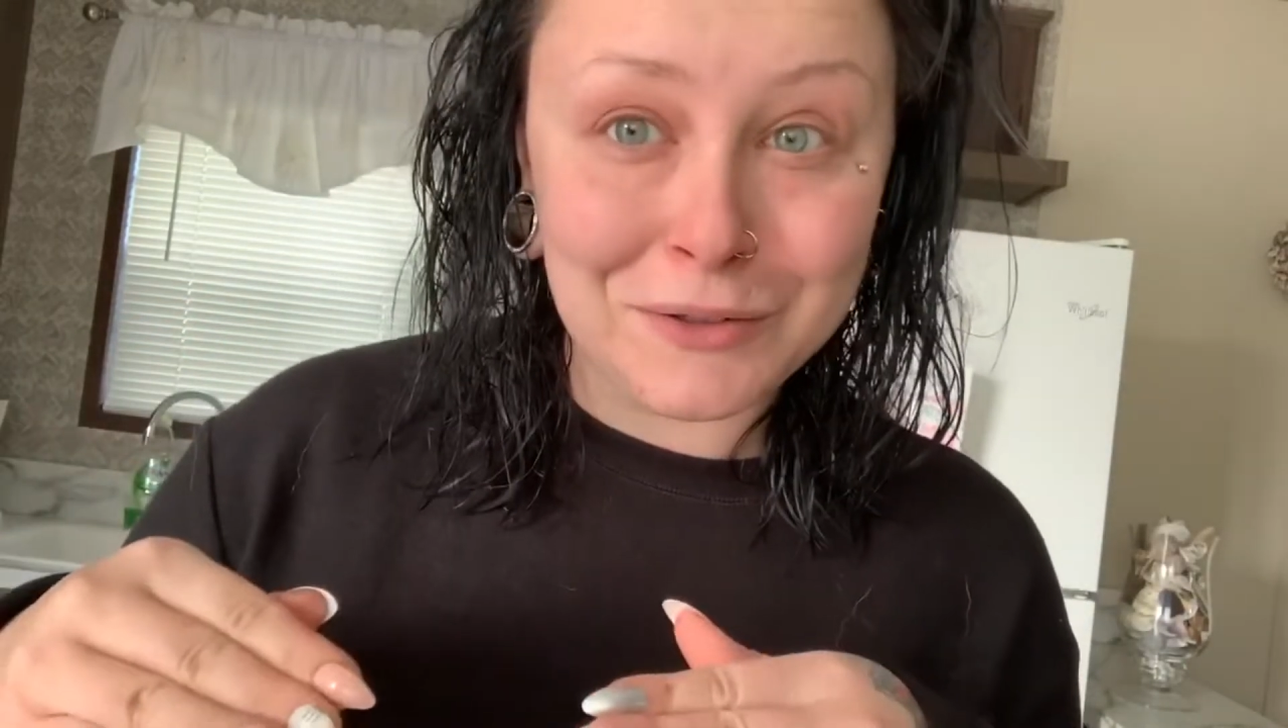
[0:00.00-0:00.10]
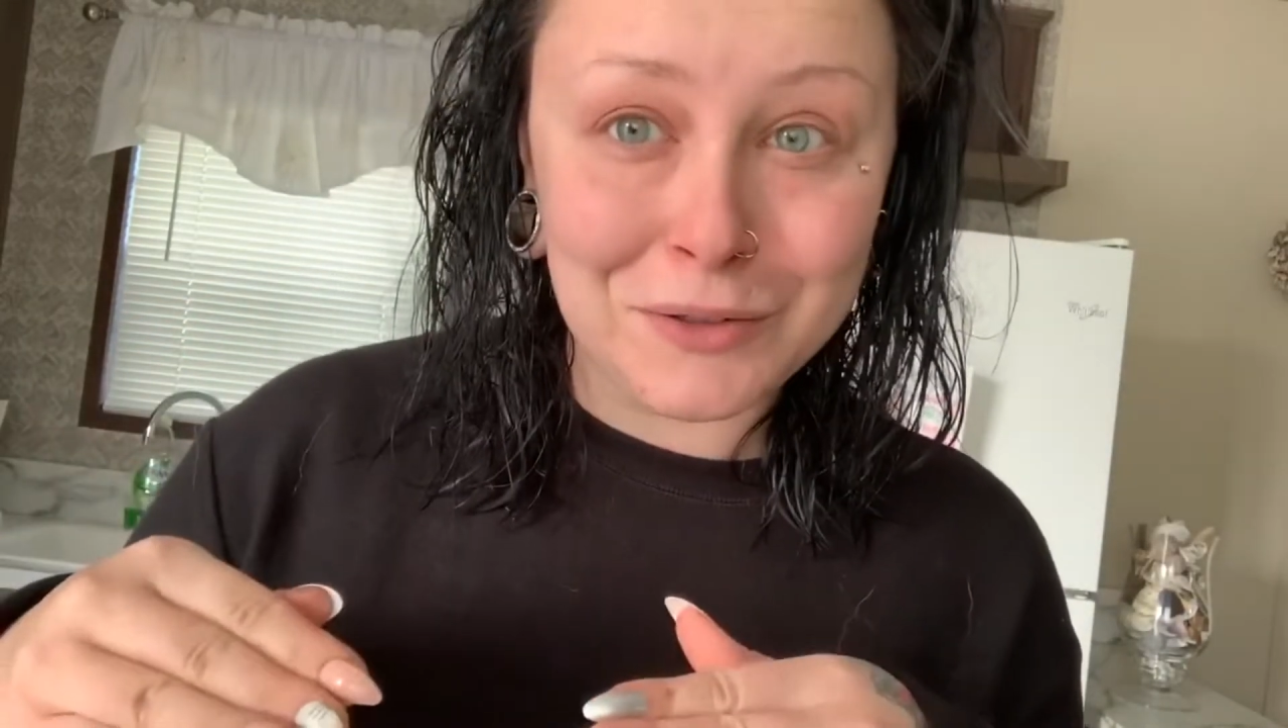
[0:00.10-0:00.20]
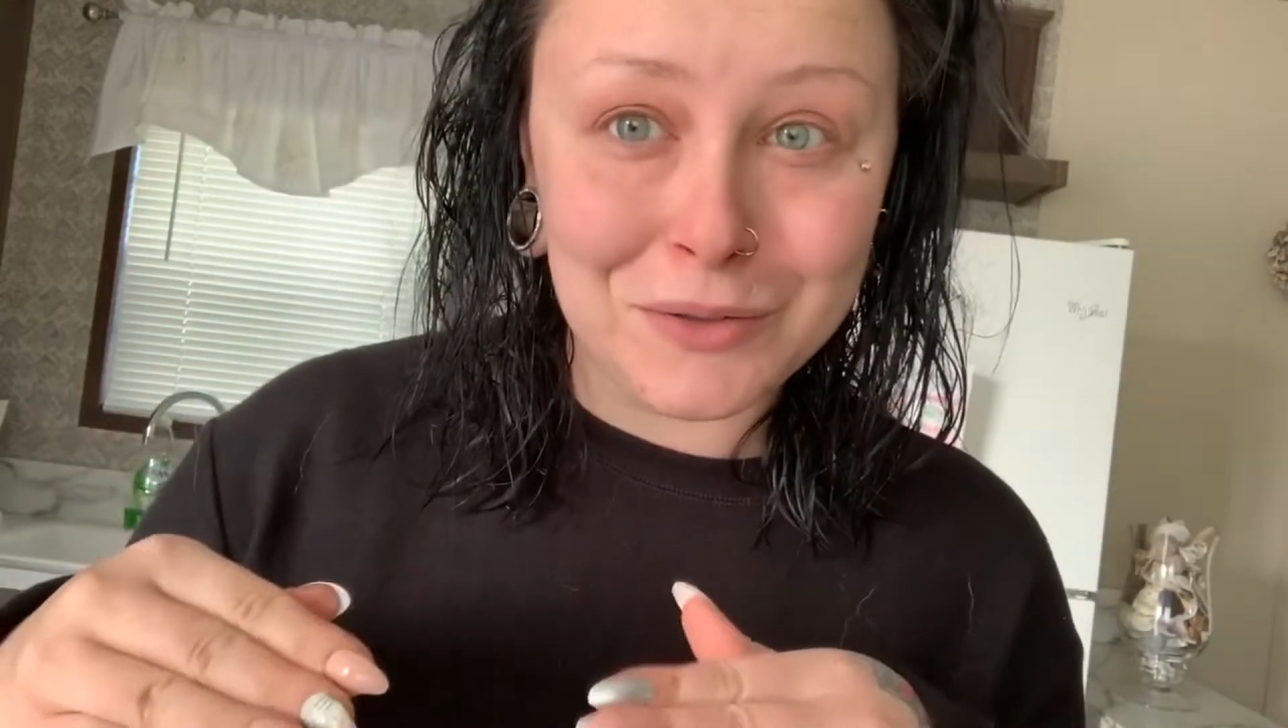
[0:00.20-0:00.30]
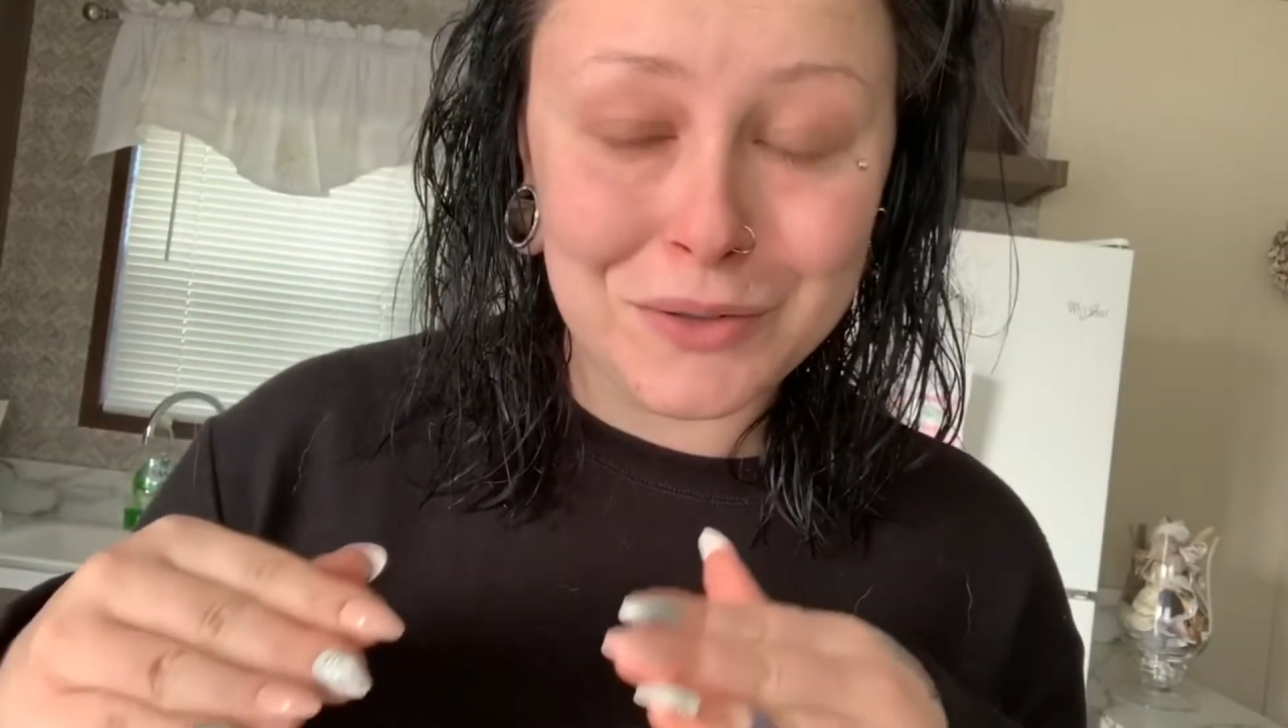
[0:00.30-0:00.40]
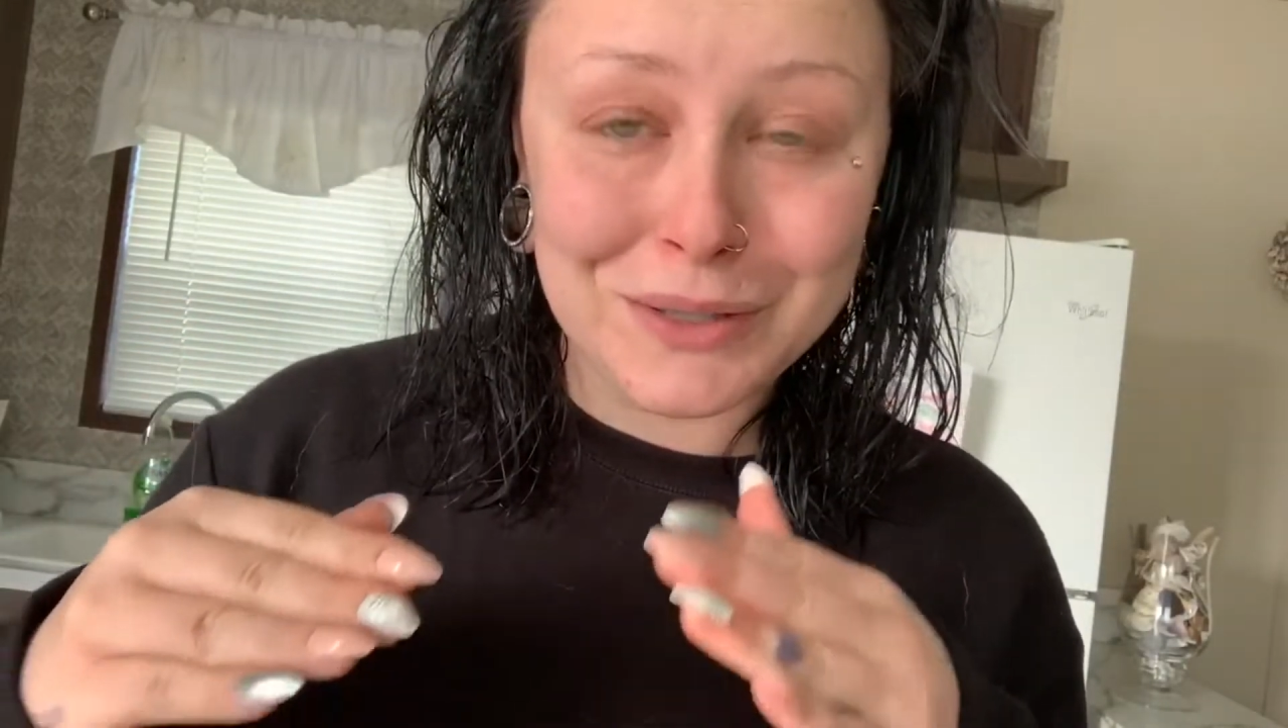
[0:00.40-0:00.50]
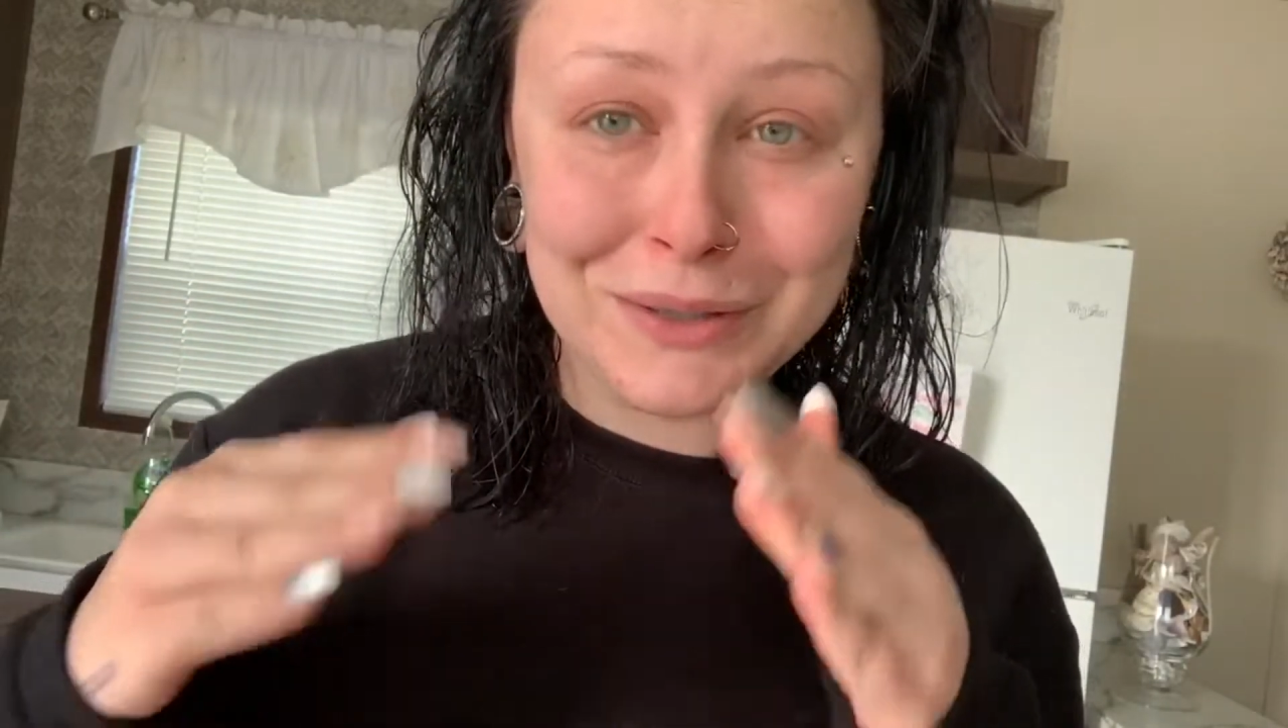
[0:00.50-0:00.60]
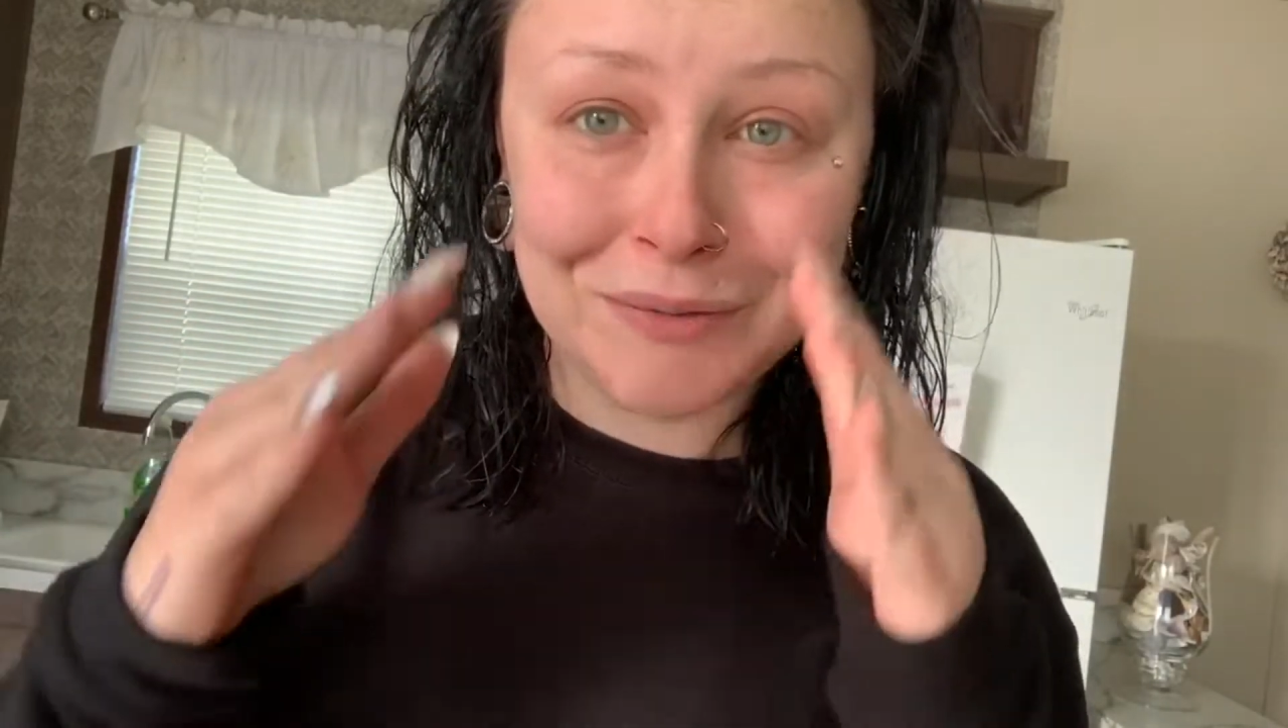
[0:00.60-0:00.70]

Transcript: tutorial.